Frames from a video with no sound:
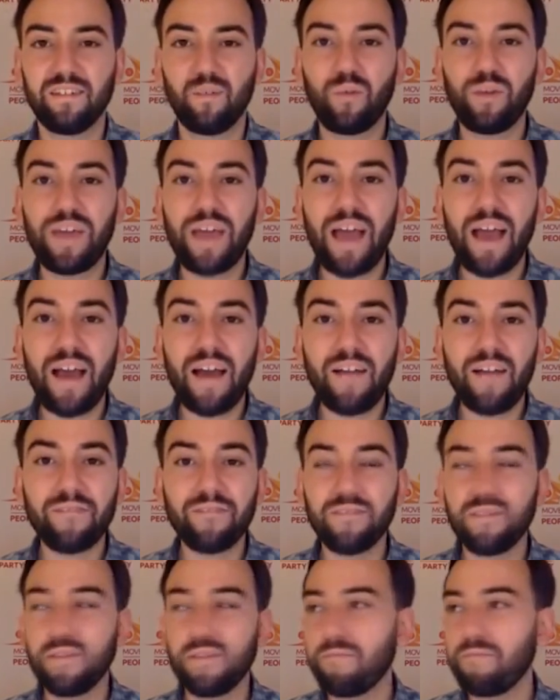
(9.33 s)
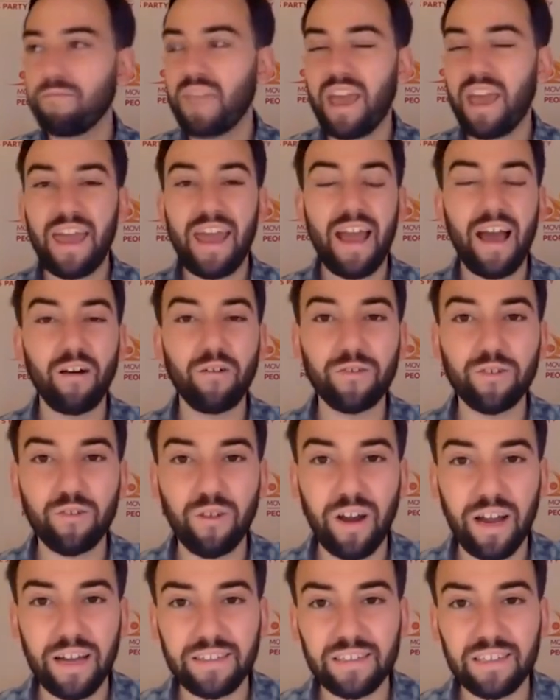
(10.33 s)
We have a
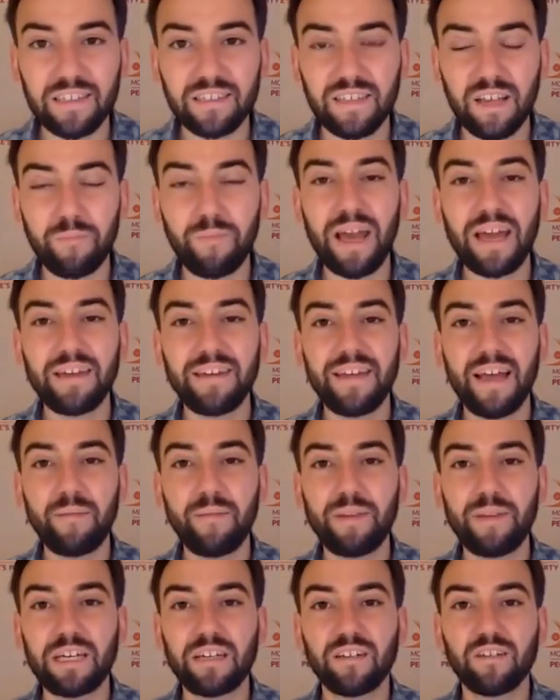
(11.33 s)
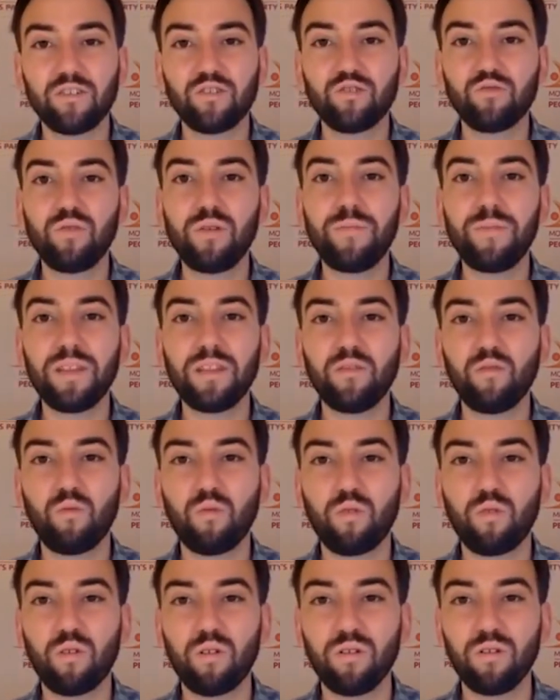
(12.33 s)
health crisis, a pandemic sweeping the
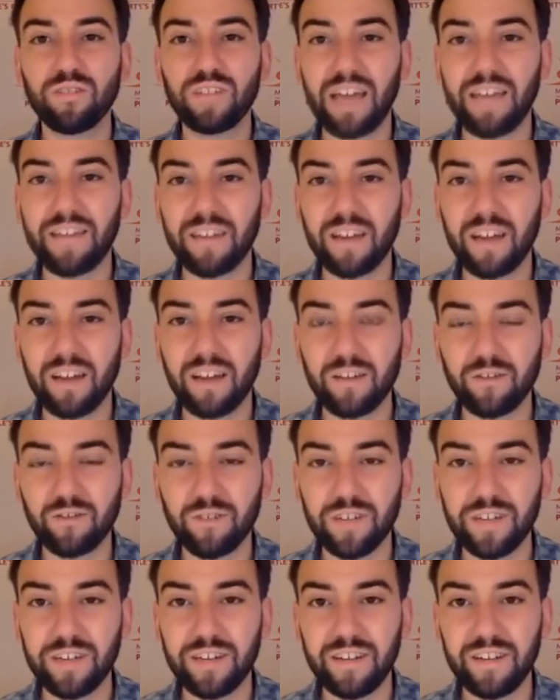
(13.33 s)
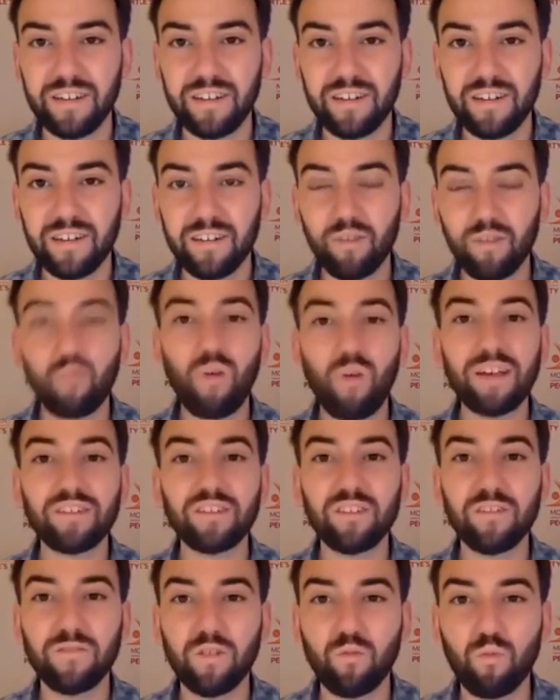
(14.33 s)
world and the country. The
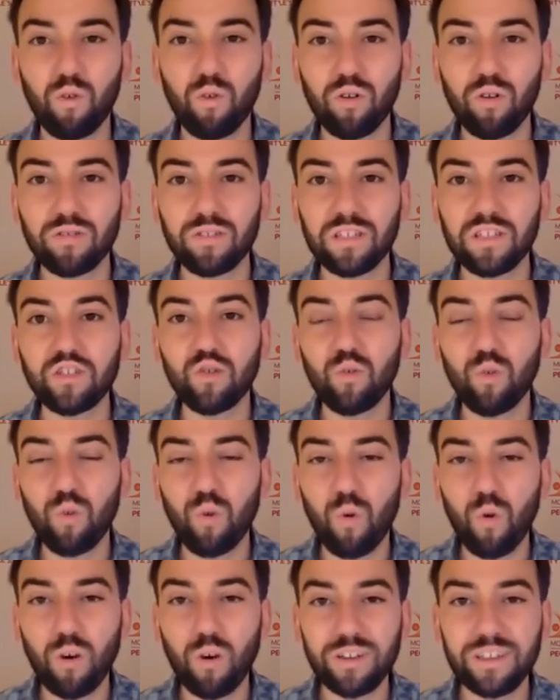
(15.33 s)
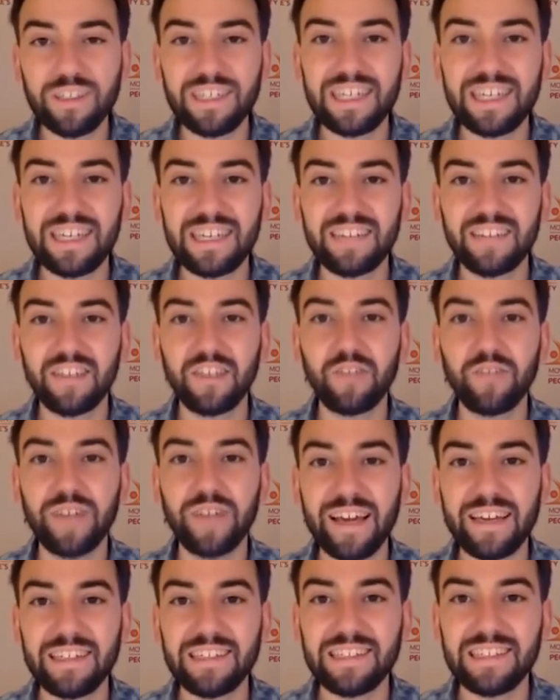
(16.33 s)
rest of the world is quarantining the
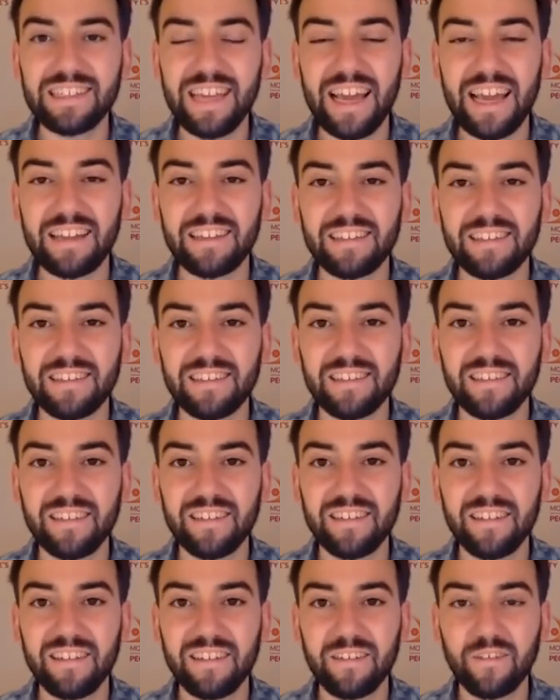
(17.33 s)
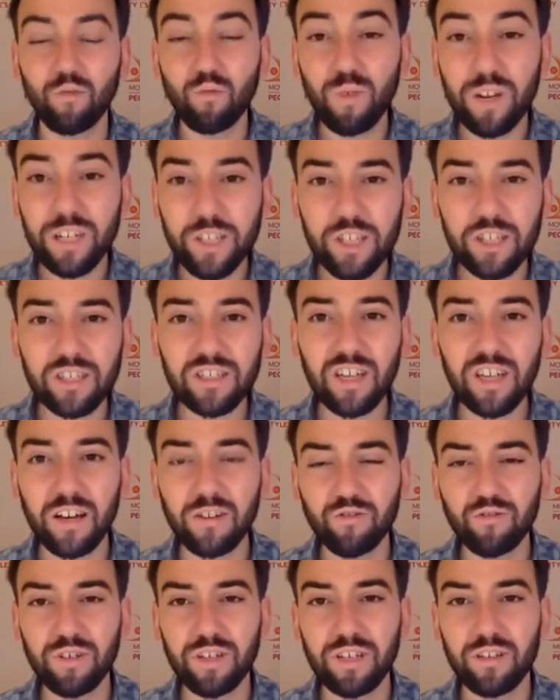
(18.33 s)
United States, the richest
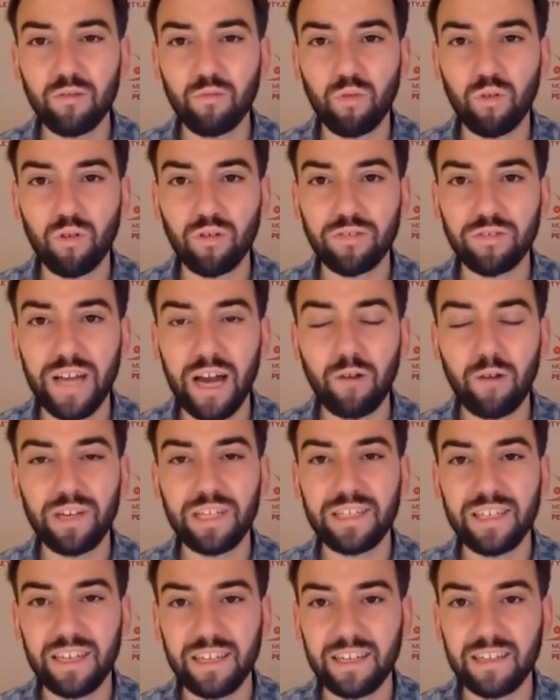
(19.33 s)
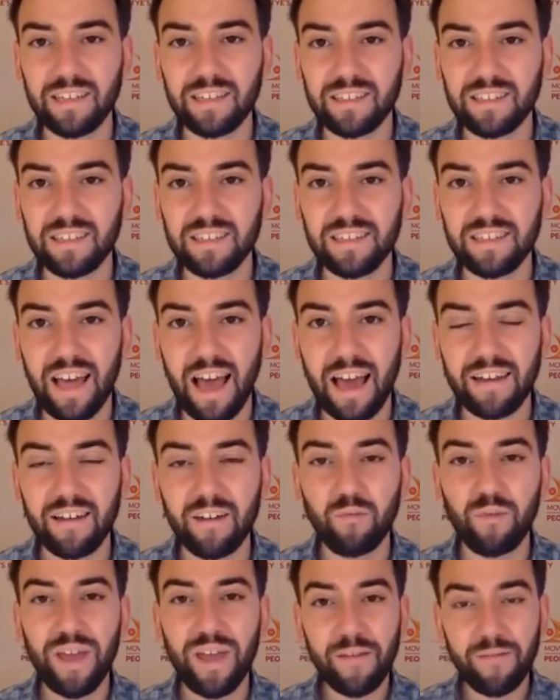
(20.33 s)
country in the world. How ridiculous is that?
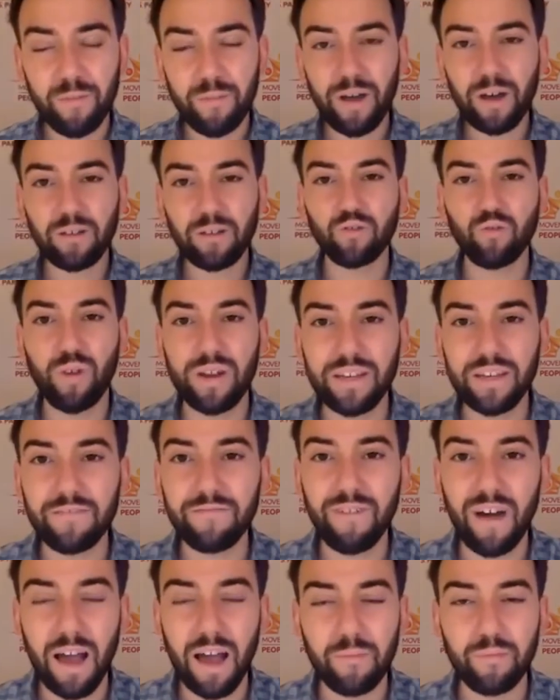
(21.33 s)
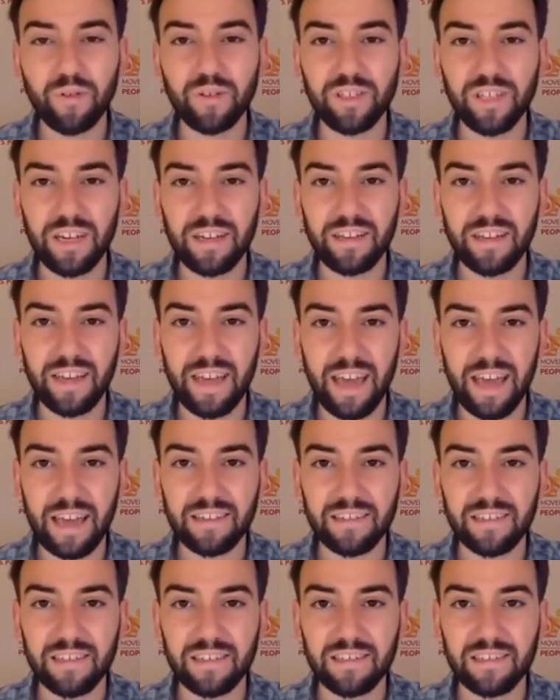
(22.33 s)
We have about 25% of the
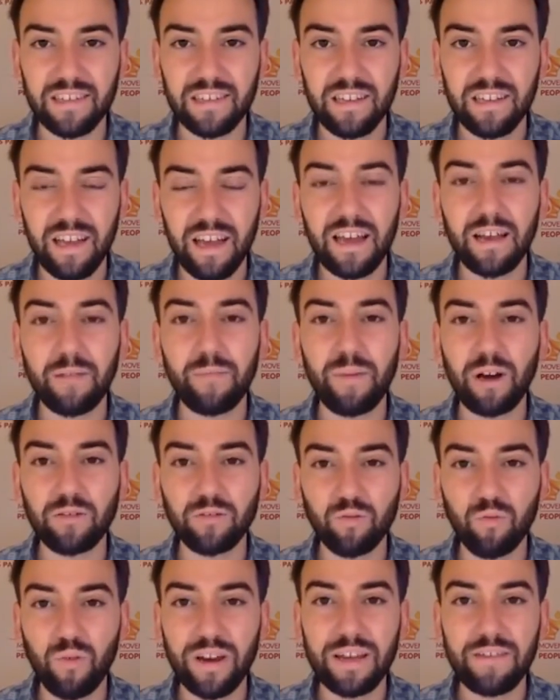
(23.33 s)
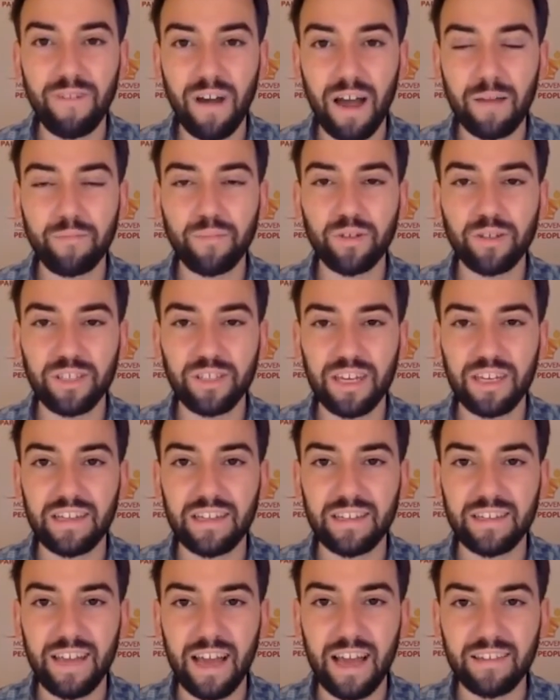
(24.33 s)
cases and about 25%
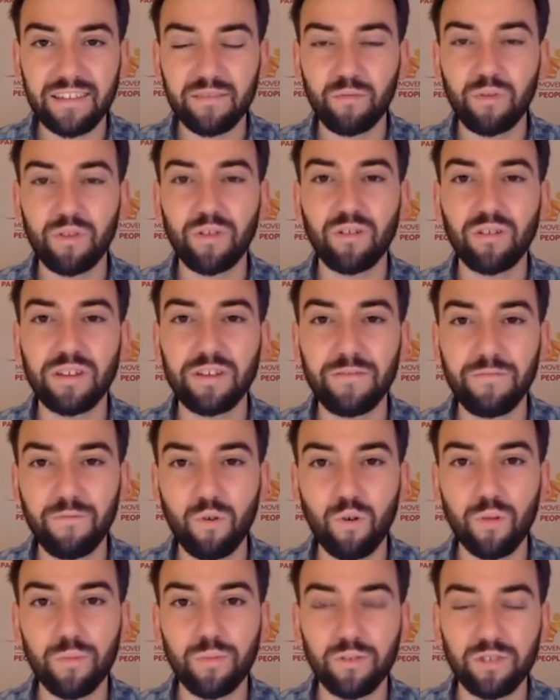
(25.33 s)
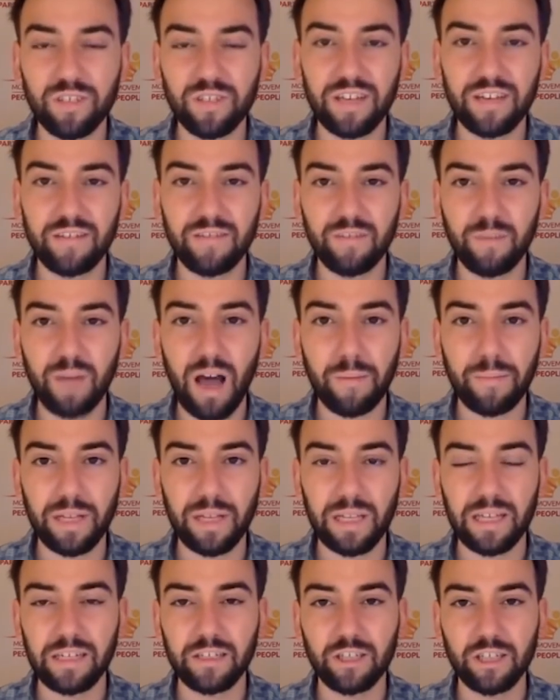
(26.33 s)
of the deaths with only 4% of the
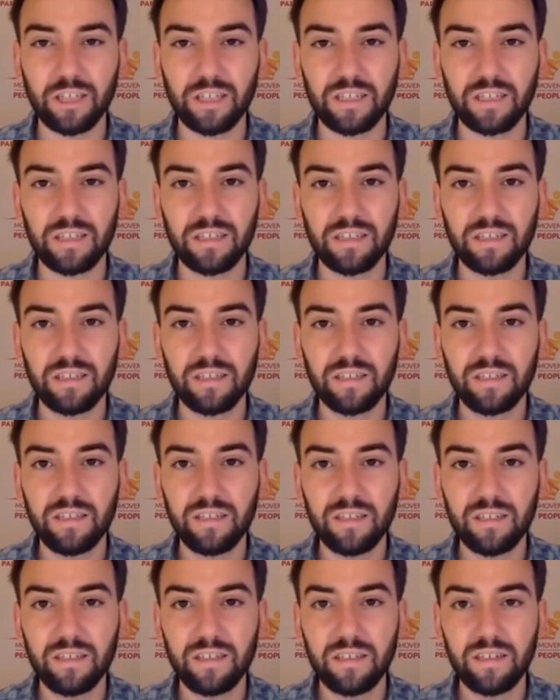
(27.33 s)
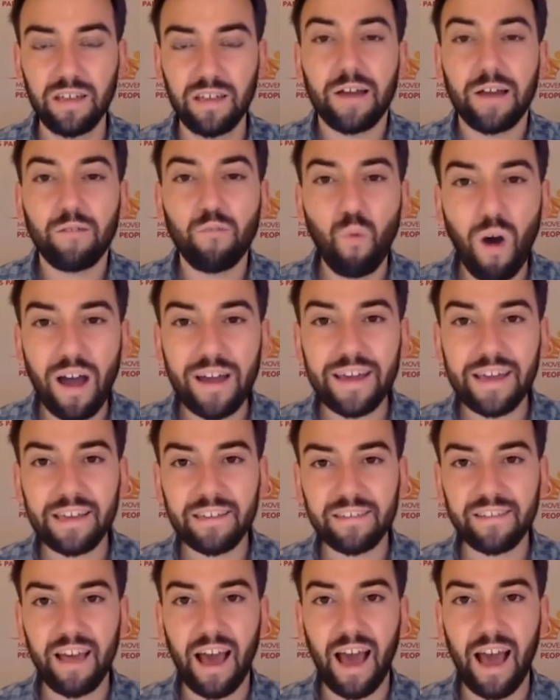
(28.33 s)
population. And why
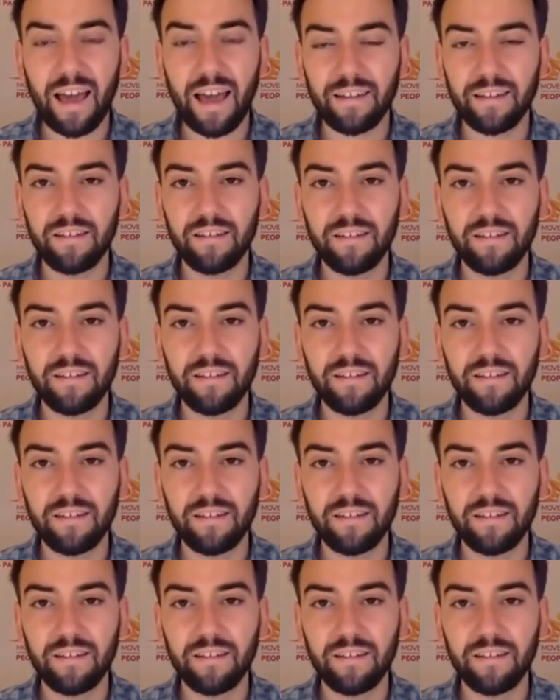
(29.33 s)
is that?